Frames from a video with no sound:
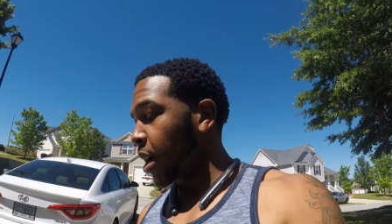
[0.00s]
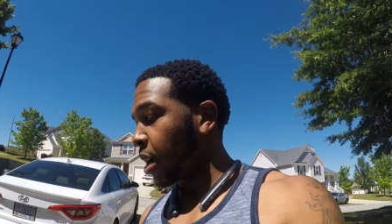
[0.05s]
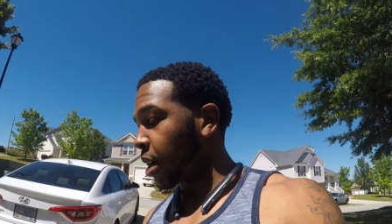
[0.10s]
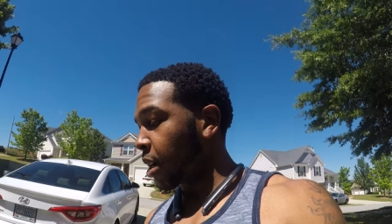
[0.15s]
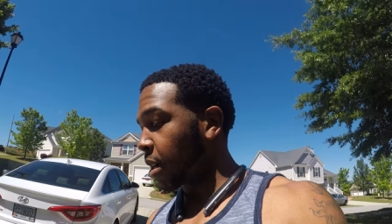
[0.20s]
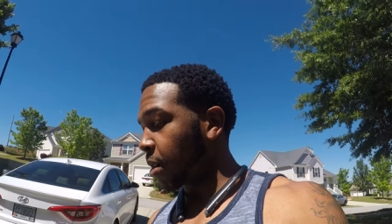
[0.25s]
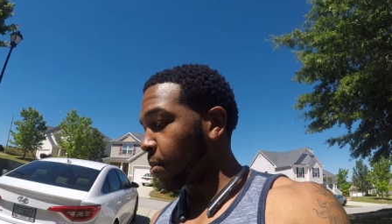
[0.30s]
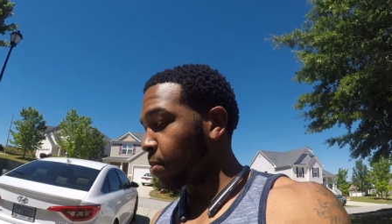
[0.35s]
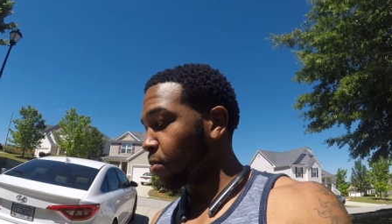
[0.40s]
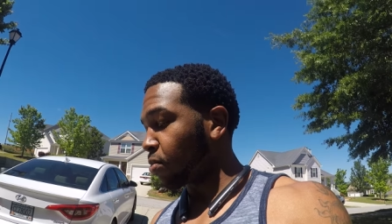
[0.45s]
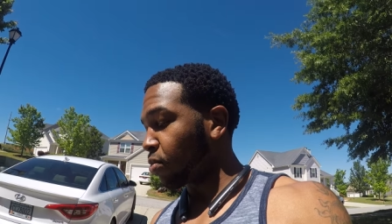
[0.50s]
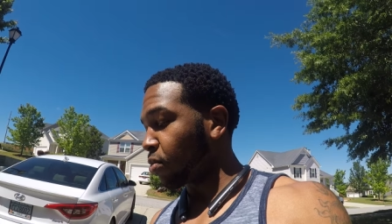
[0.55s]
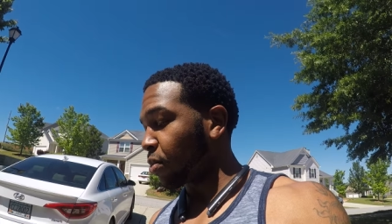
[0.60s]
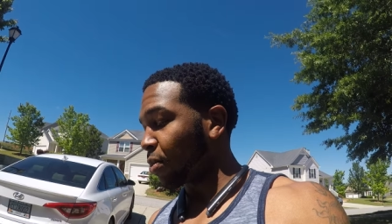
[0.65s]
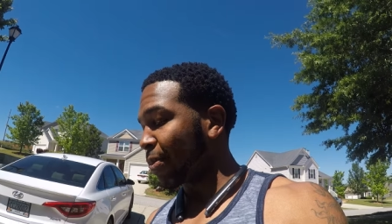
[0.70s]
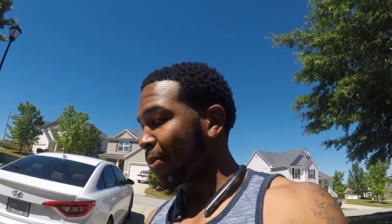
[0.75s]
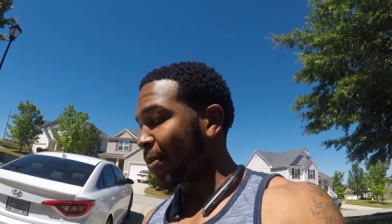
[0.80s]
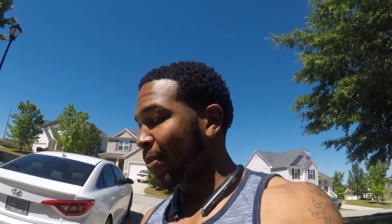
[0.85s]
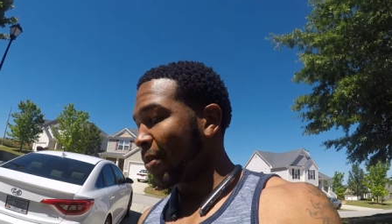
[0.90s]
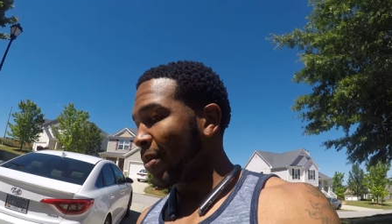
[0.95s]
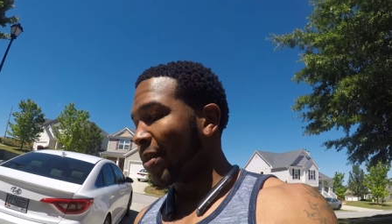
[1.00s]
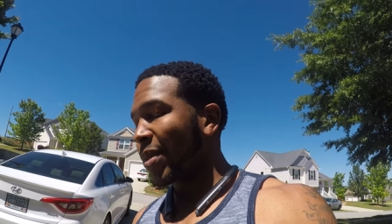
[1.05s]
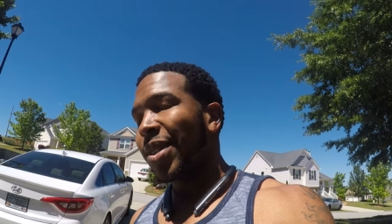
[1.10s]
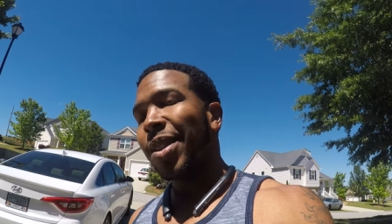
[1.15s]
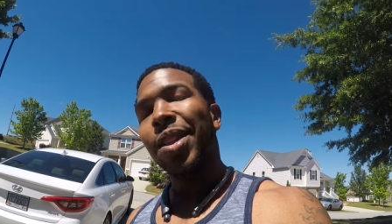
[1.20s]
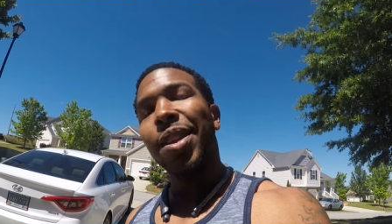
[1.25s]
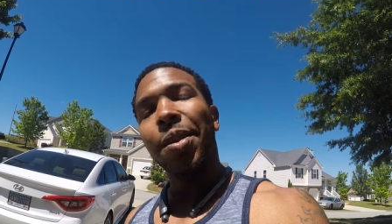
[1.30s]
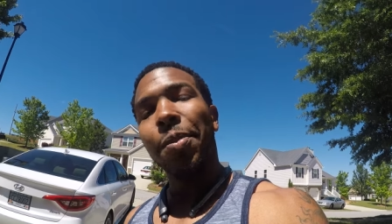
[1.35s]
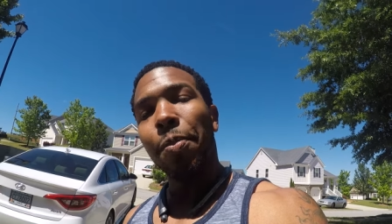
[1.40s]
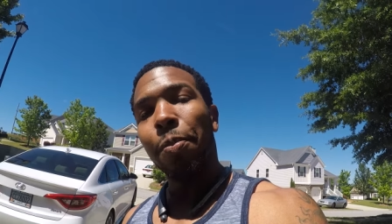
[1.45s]
Um,
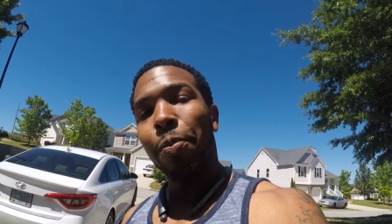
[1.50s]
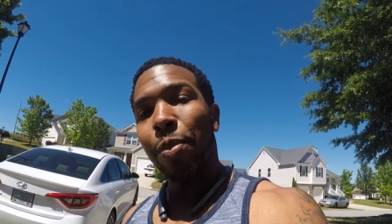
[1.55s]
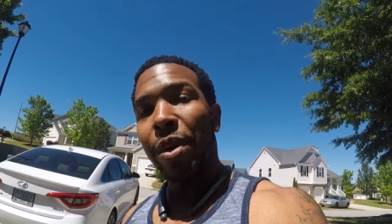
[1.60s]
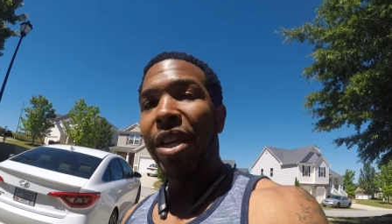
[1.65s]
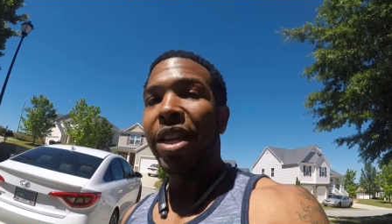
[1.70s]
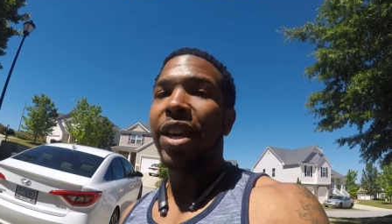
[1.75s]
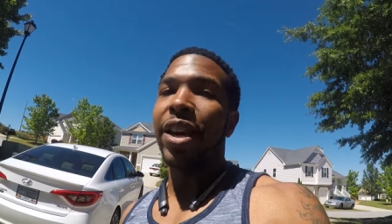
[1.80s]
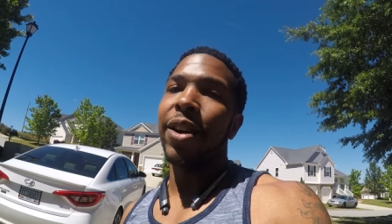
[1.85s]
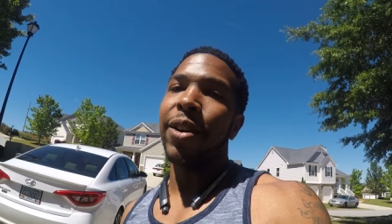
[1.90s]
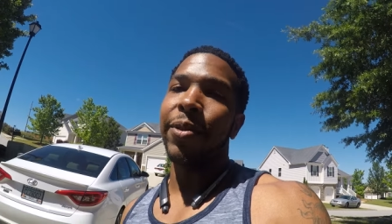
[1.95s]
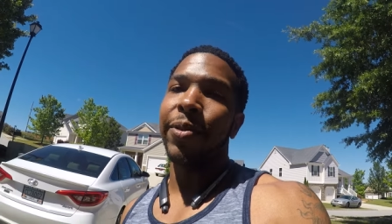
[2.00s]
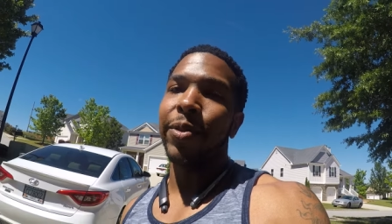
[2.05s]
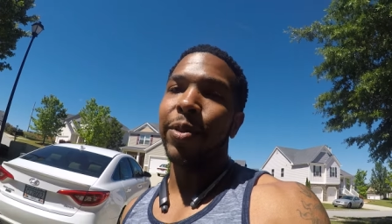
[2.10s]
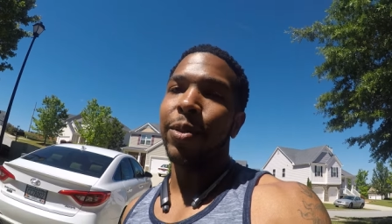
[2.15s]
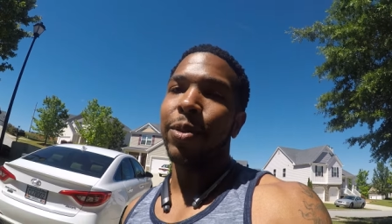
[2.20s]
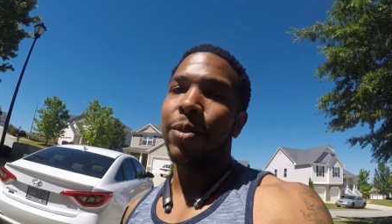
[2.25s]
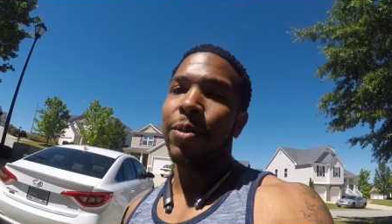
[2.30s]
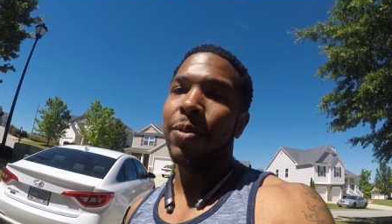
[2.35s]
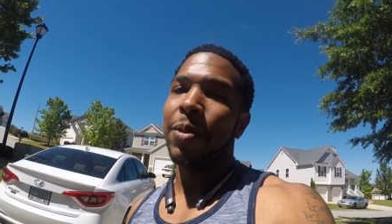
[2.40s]
be careful.